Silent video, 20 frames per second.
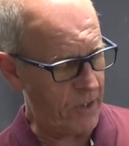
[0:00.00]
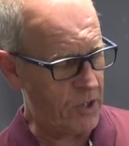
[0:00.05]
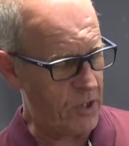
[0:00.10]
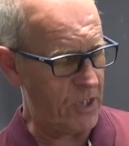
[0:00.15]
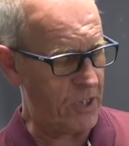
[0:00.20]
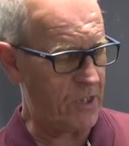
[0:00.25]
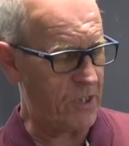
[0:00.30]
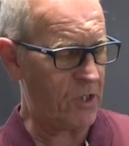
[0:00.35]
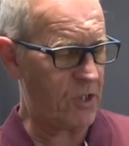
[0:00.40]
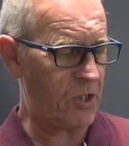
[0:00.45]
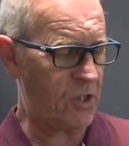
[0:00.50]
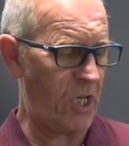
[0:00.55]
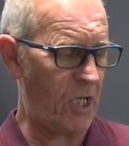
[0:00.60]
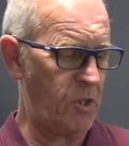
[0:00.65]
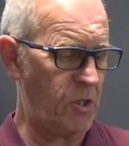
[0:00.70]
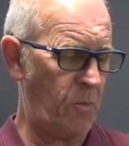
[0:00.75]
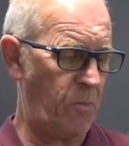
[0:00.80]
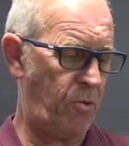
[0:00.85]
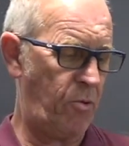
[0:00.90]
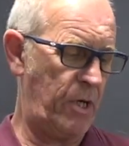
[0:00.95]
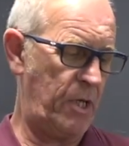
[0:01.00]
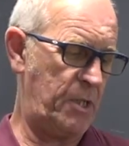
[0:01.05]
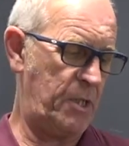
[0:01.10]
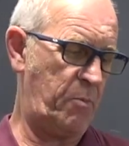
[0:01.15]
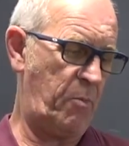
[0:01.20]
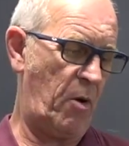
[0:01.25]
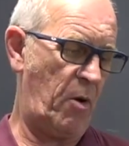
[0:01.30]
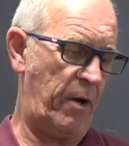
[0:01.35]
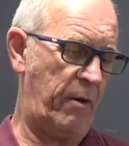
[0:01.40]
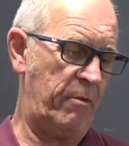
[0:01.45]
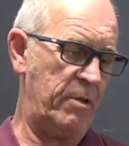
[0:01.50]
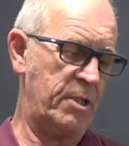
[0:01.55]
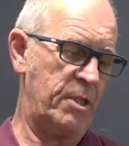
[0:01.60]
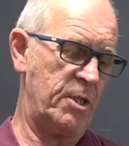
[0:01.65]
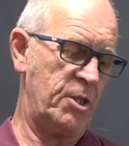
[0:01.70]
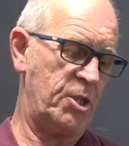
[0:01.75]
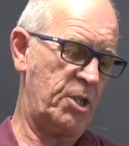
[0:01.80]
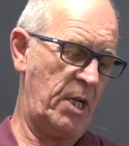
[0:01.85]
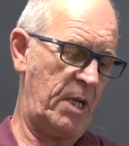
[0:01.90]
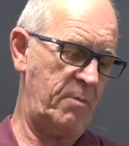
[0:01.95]
She's such a pretty spider, it's a
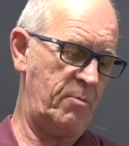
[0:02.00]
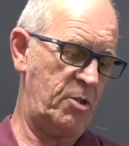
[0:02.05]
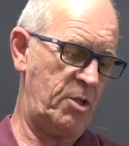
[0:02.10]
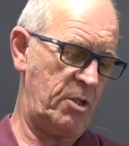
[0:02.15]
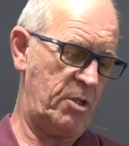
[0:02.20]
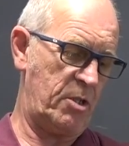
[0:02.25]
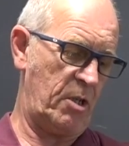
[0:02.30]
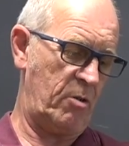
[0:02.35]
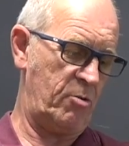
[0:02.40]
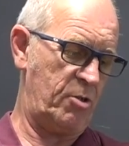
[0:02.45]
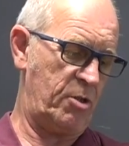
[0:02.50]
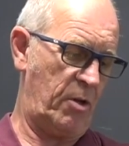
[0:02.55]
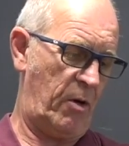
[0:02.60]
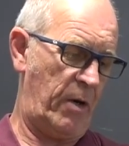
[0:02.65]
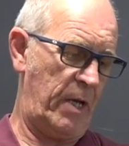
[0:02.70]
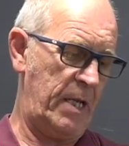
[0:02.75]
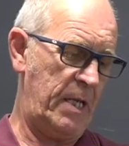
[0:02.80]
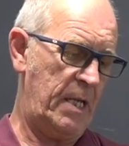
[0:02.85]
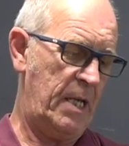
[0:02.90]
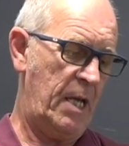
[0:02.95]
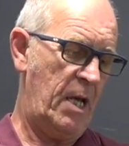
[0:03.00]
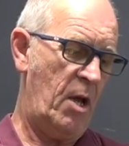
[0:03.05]
shame she's so shy.